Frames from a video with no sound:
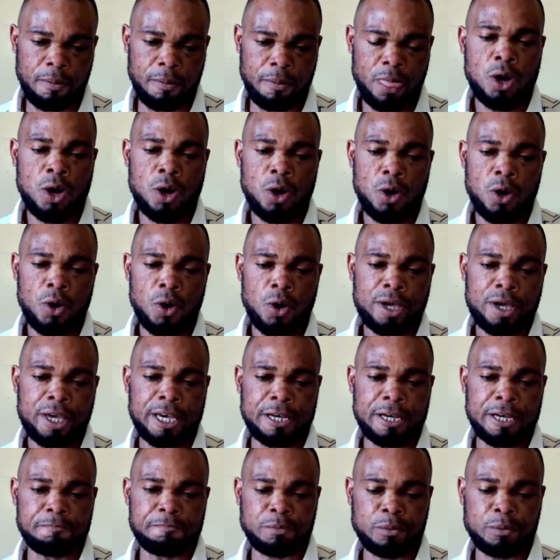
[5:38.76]
add
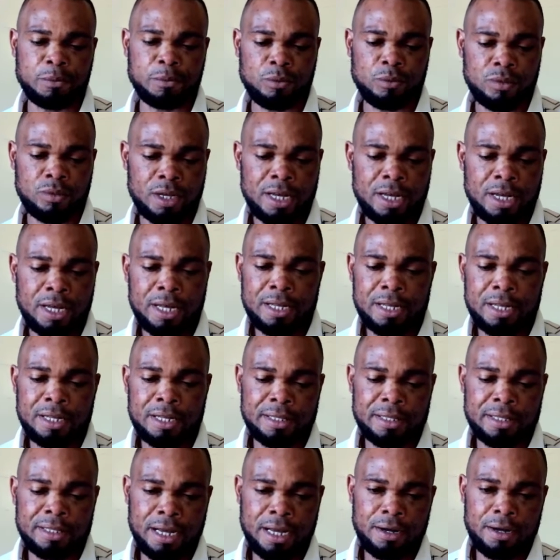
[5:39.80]
keyframe to the
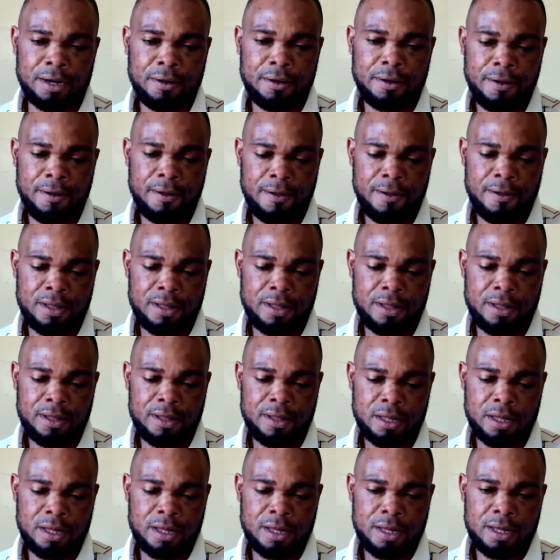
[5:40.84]
video
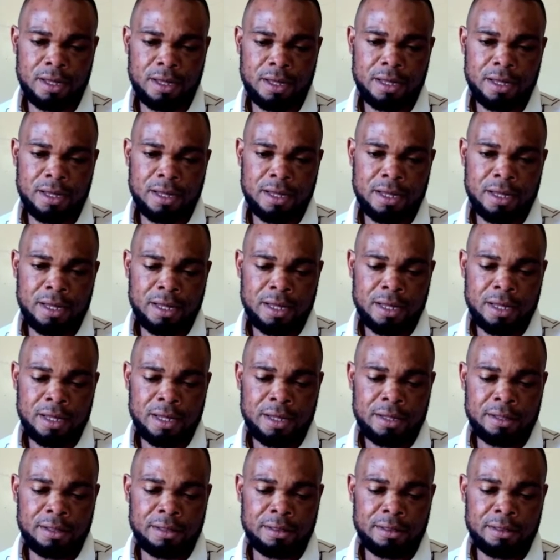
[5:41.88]
before we add
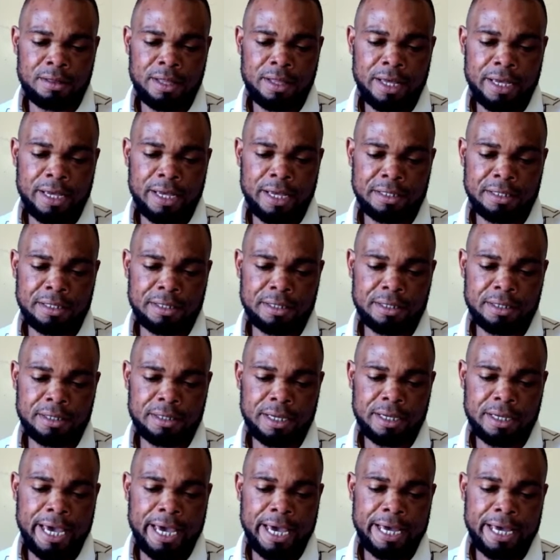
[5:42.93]
the title.
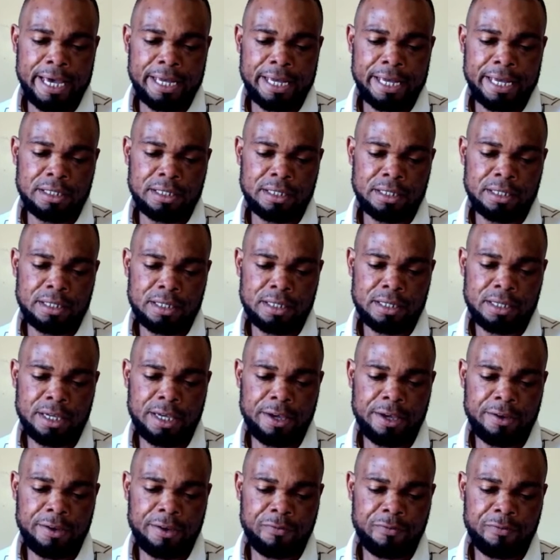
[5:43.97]

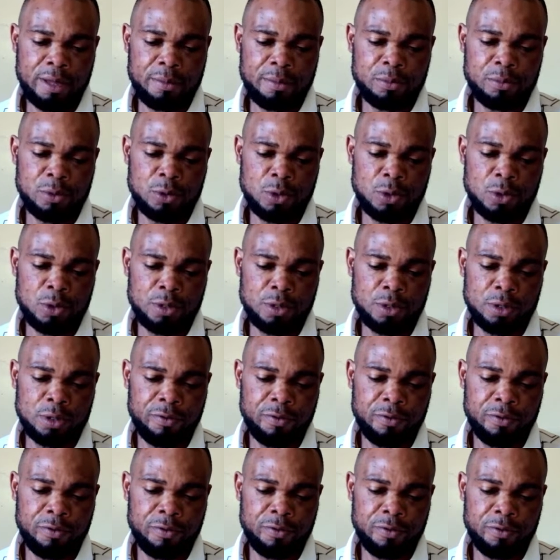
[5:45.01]
Okay, now let's add
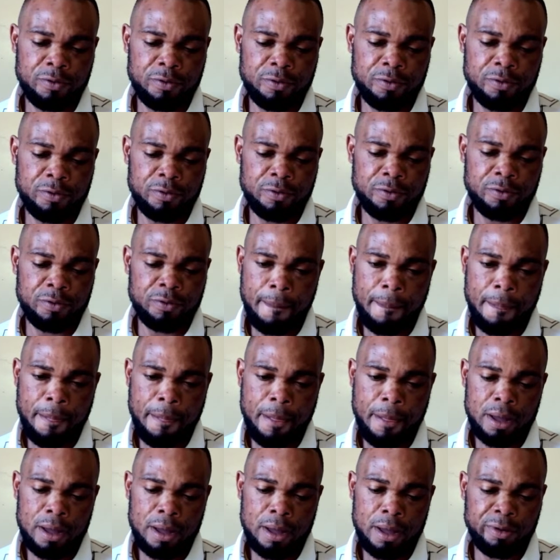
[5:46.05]
title first,
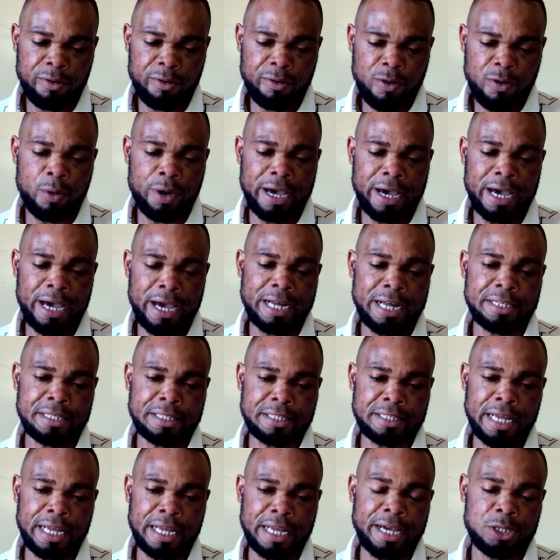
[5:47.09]

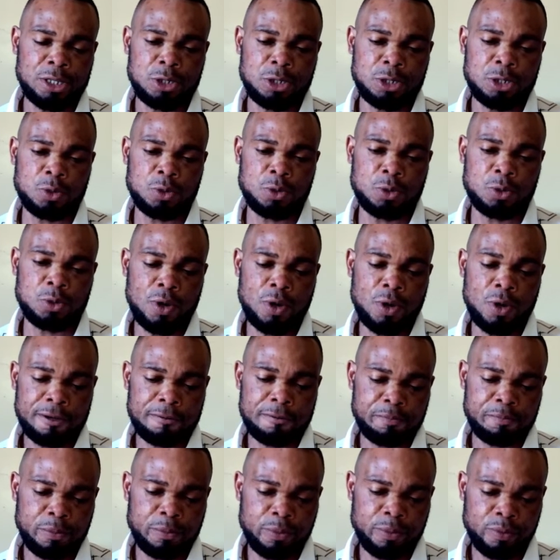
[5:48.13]
subtitle. To
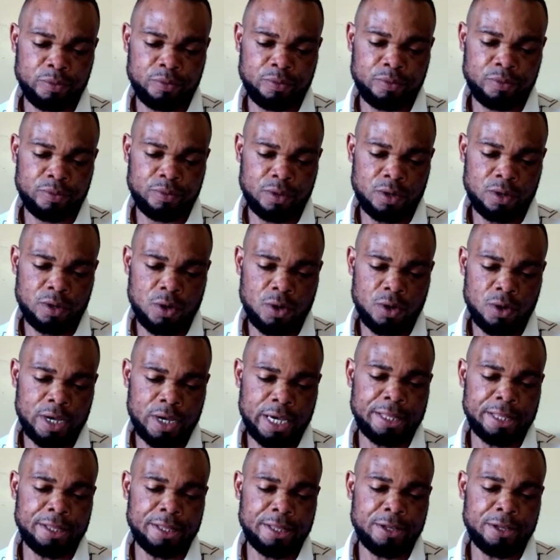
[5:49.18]
do that, you
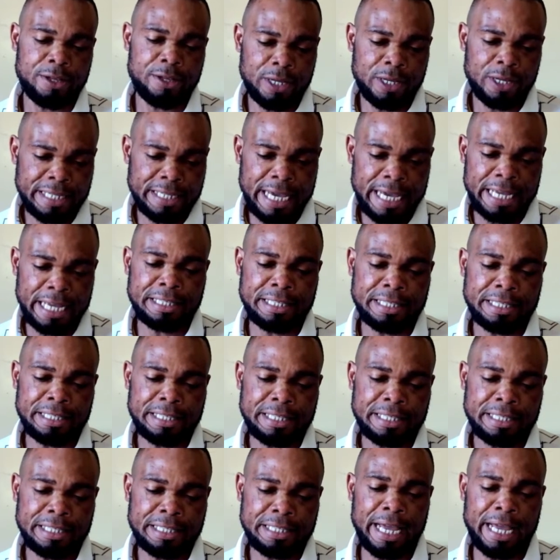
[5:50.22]
click on the plus
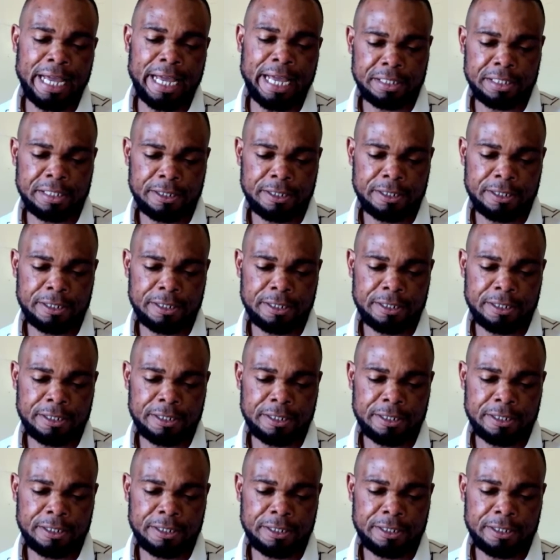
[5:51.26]
button,